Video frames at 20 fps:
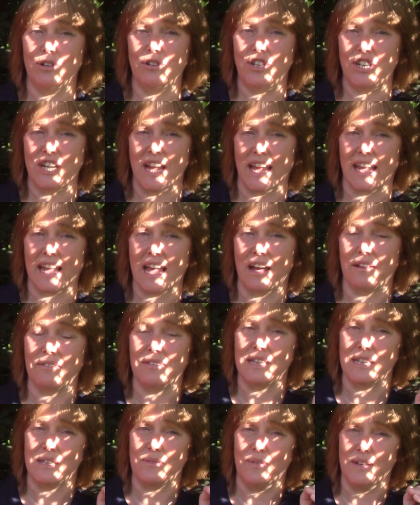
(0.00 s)
do check
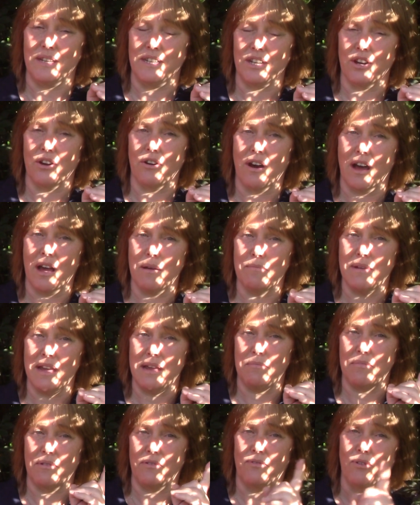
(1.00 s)
out this video I
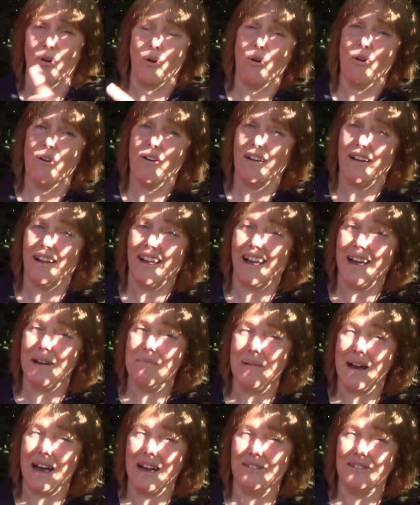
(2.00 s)
made before
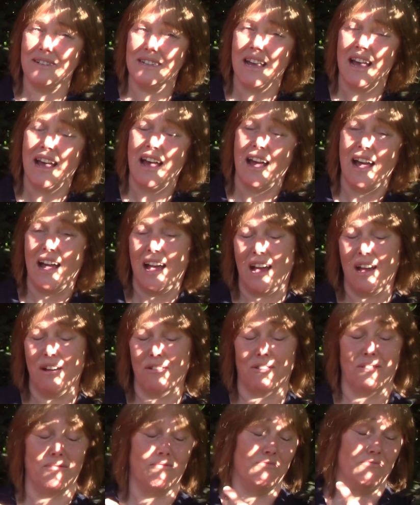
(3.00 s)
about
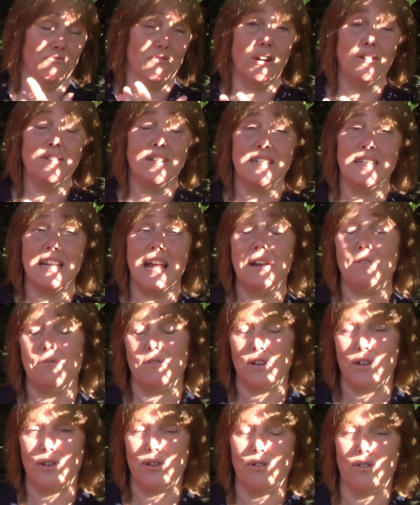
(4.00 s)
a
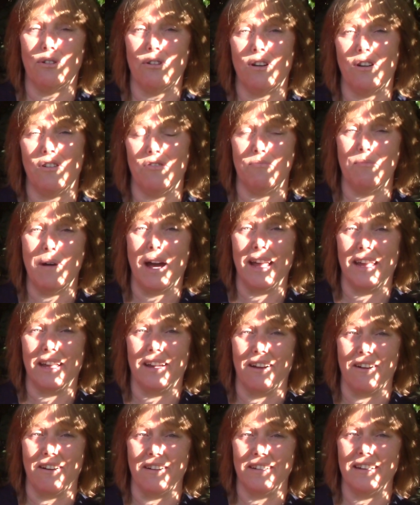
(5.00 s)
rhododendron tour of my
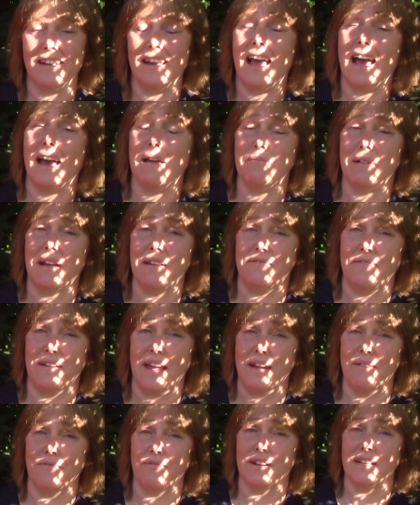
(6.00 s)
garden and my
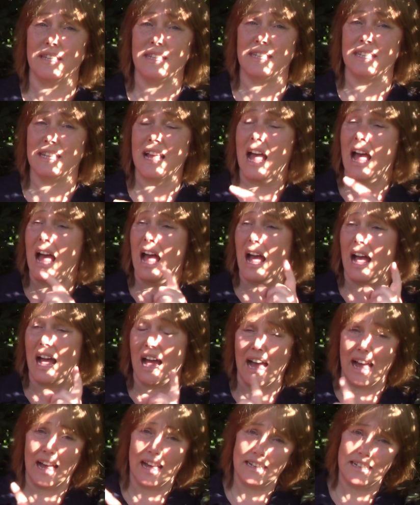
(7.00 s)
favorites,
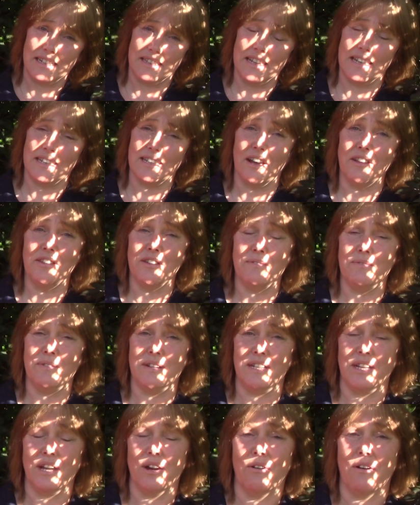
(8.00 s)
and this other
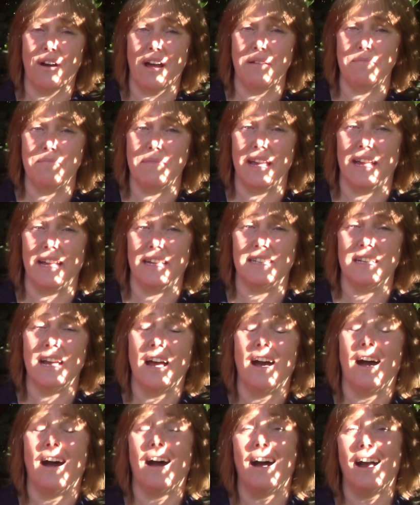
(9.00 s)
video I made
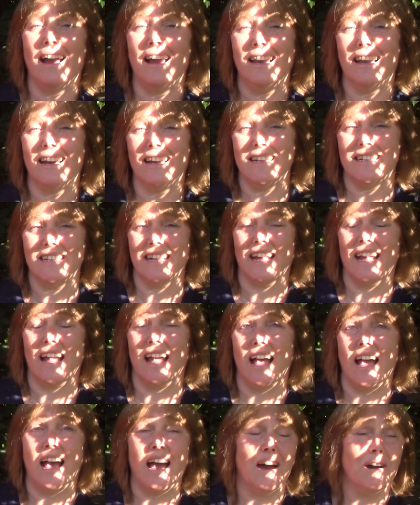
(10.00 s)
highlighting
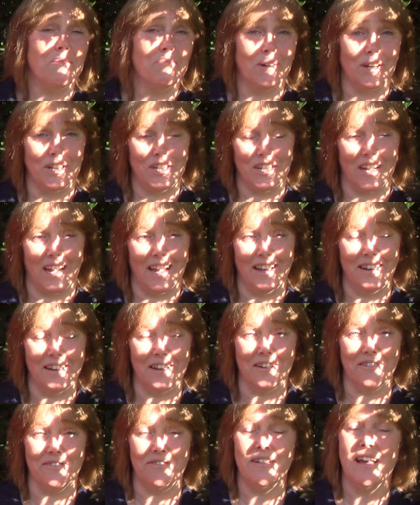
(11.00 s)
how much I
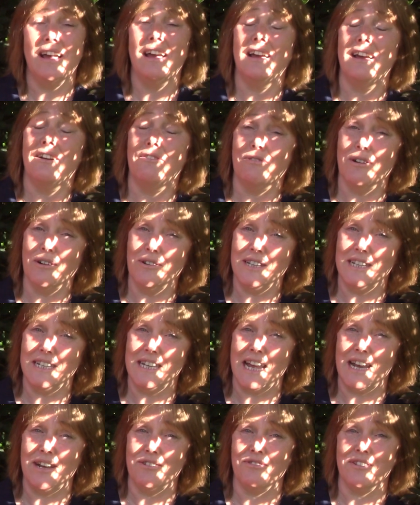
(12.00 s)
love
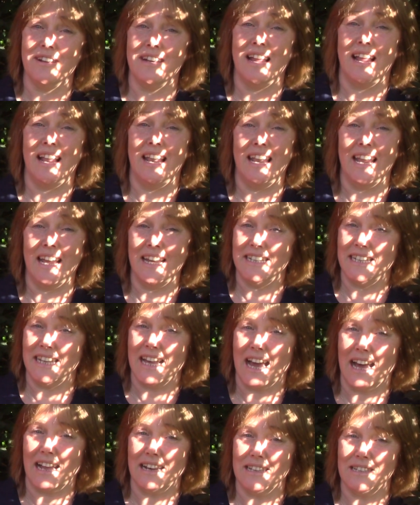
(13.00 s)
rhododendron
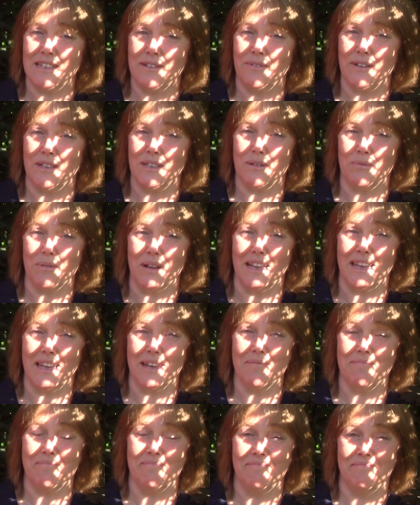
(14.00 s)
Lady Alice
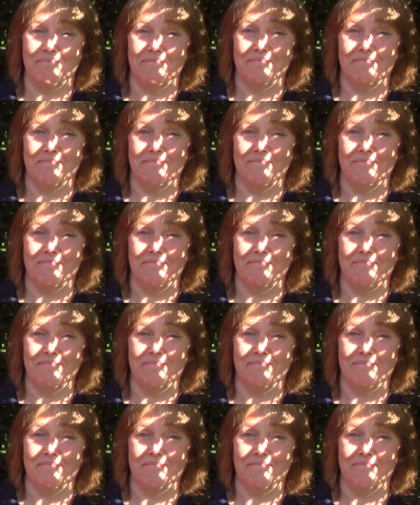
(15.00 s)
Fitzwilliam.